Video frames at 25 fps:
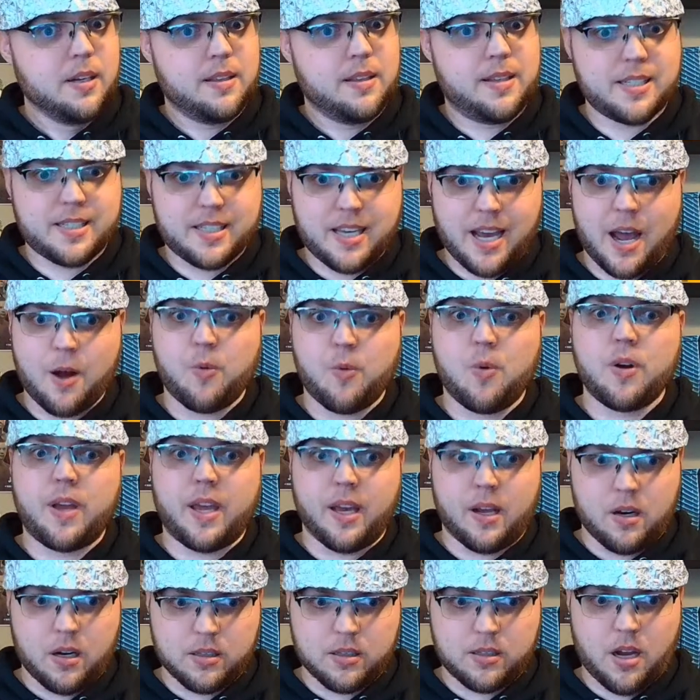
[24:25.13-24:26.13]
This guy will
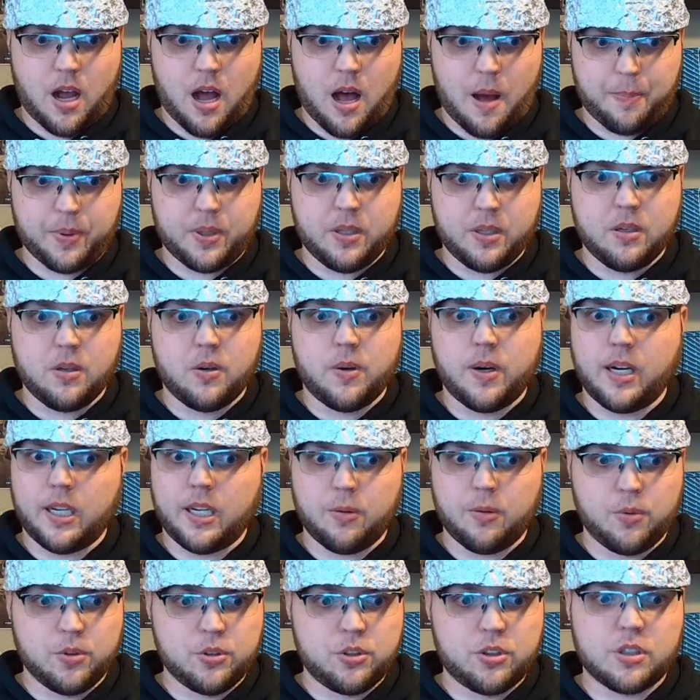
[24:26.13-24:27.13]
get on top of you and
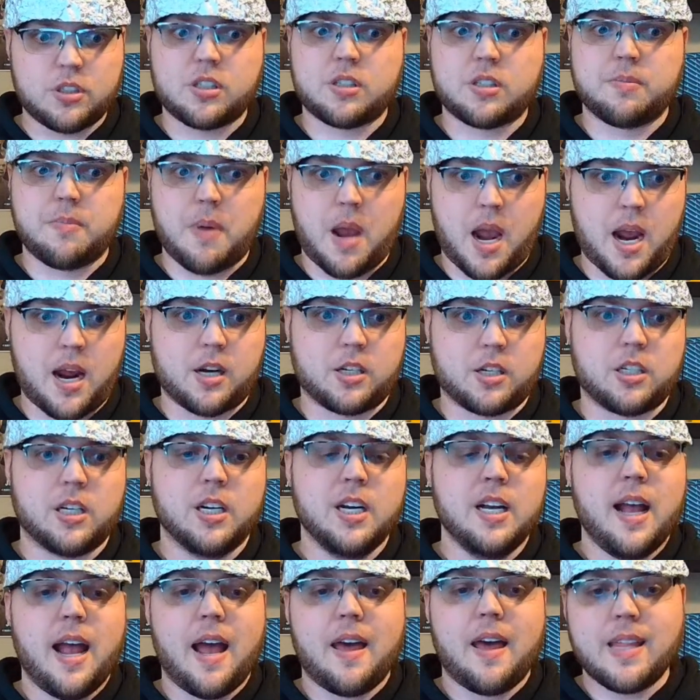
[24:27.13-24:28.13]
he will just smash.
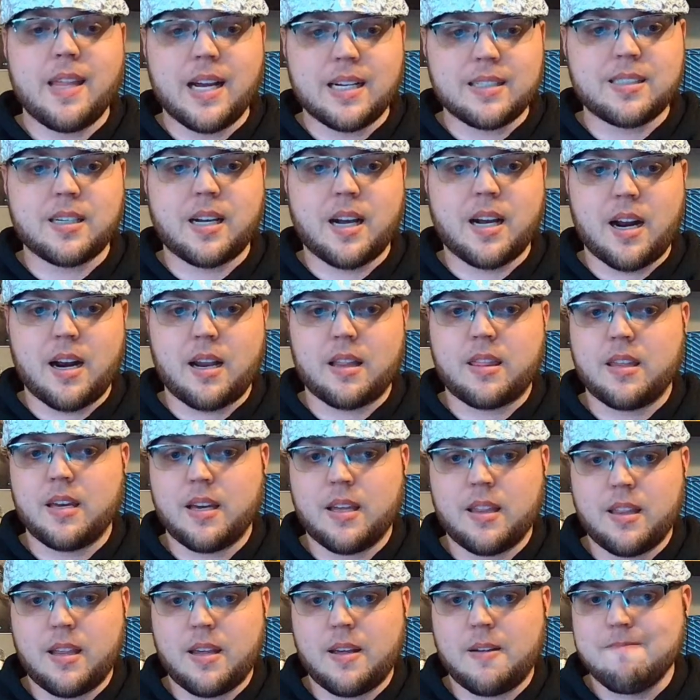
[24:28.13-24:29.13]
And that's the kind of
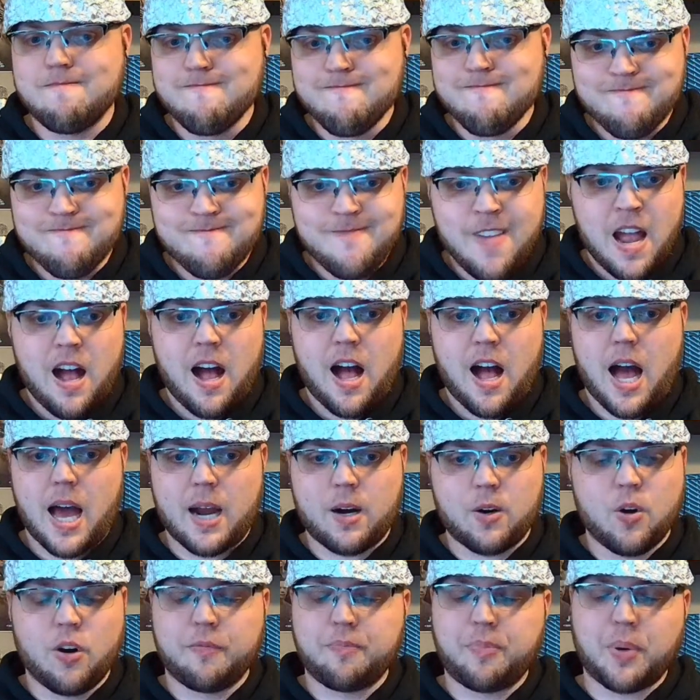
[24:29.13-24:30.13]
thing that, I
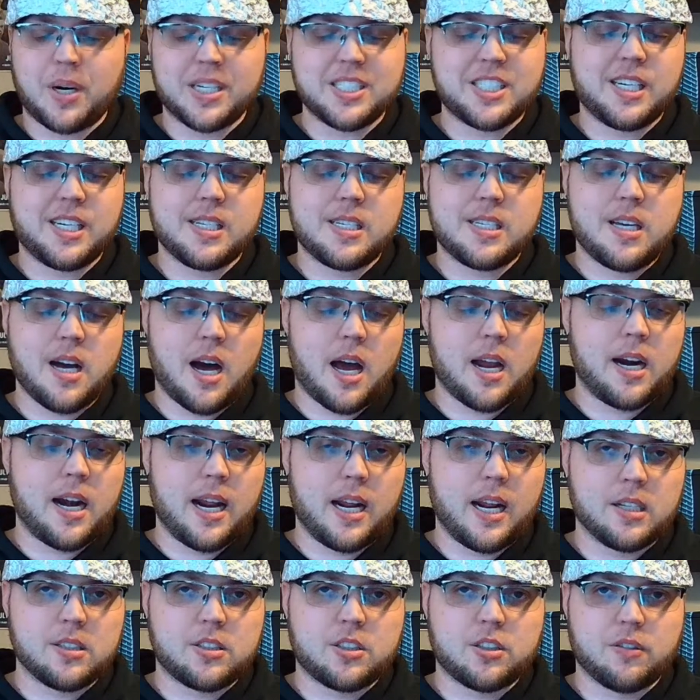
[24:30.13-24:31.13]
don't know if Breschke's got an
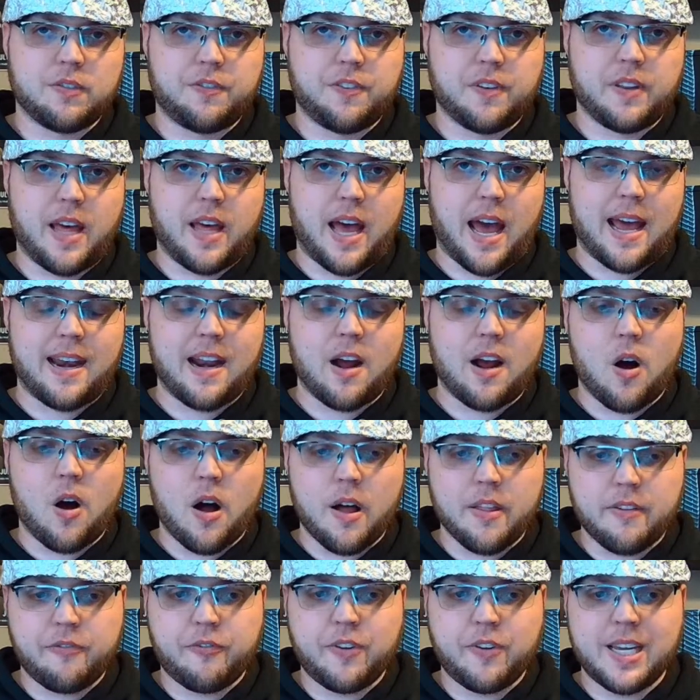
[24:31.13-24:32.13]
answer for that. Now,
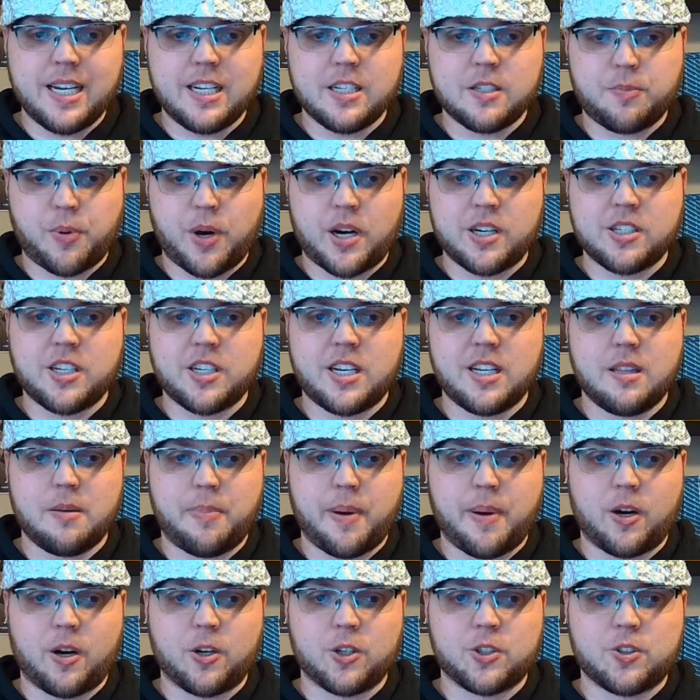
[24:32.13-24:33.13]
on the feet, is Breschke the
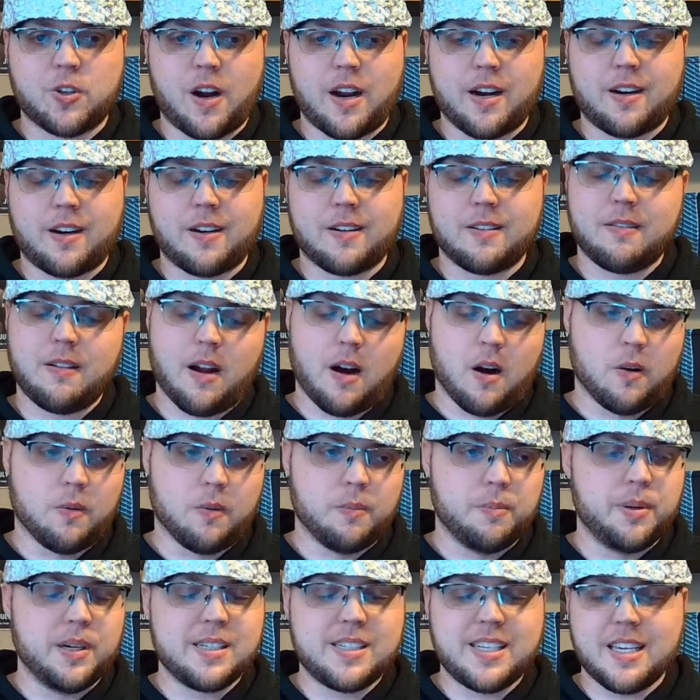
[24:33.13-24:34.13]
better striker? No.
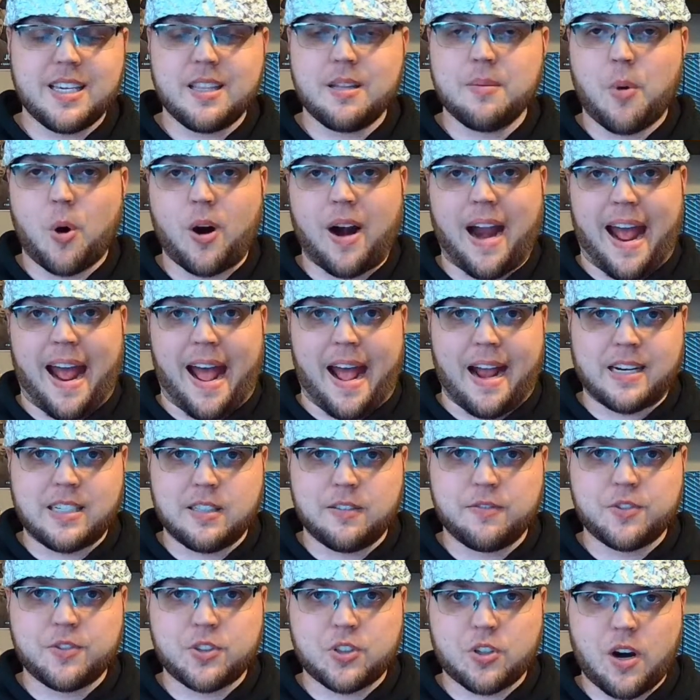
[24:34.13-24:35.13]
But is he the more
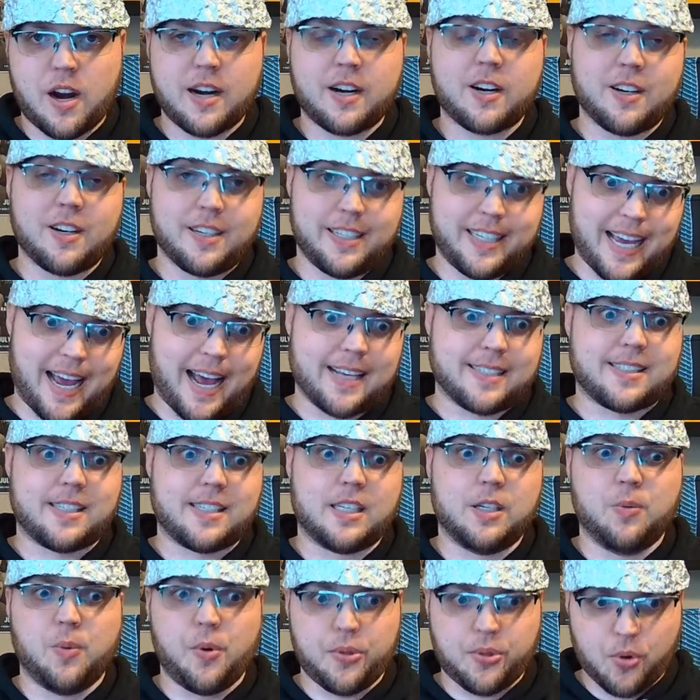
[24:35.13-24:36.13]
active striker? Yes,
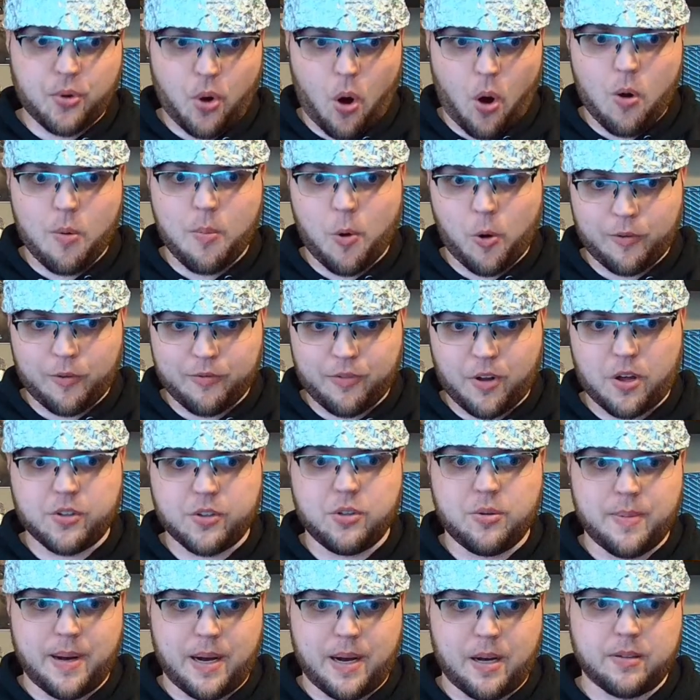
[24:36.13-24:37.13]
he will throw more
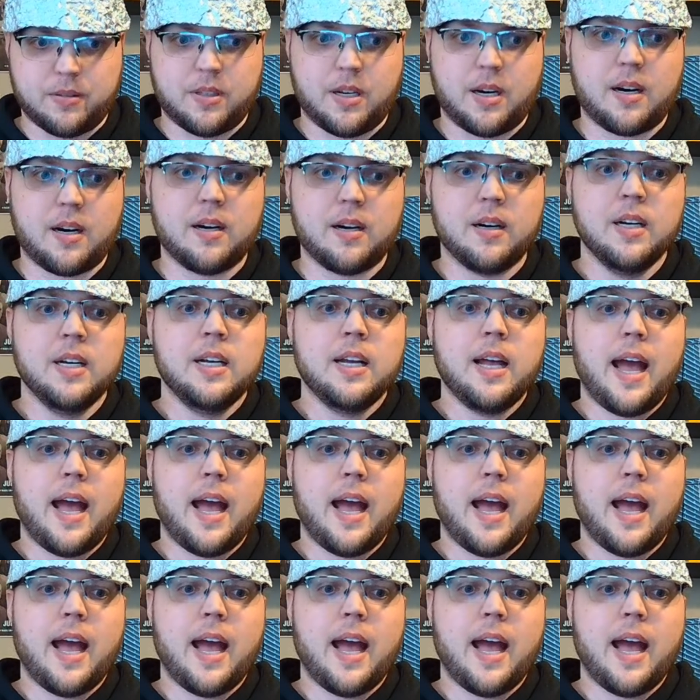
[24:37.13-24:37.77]
volume out there.